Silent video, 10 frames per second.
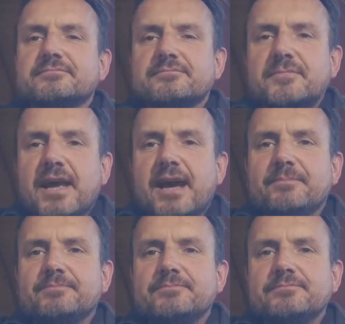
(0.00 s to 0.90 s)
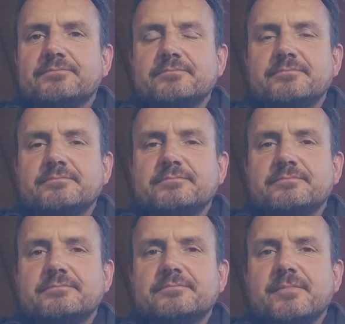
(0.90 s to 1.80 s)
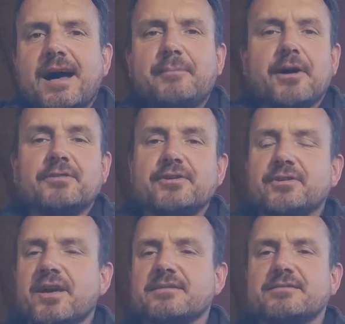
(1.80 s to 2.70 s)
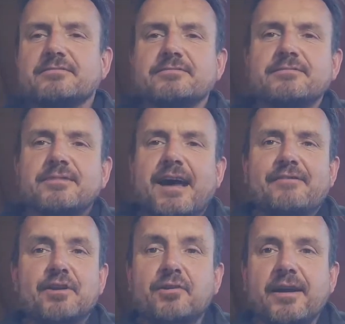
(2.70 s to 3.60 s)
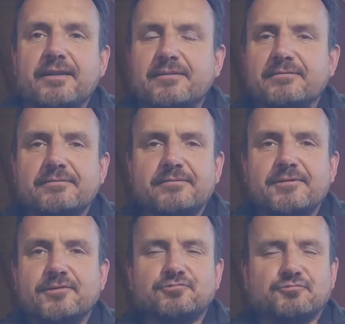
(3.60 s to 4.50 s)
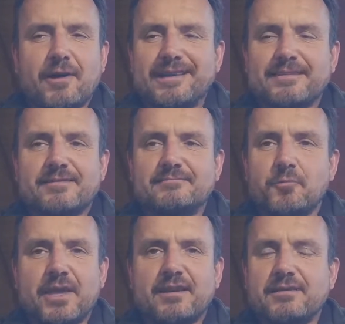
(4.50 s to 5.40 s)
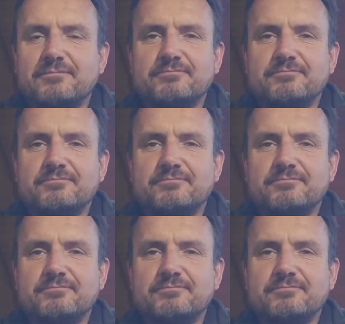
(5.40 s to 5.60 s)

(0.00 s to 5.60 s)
Yeah, I'm out of here, you guys. Have a great week.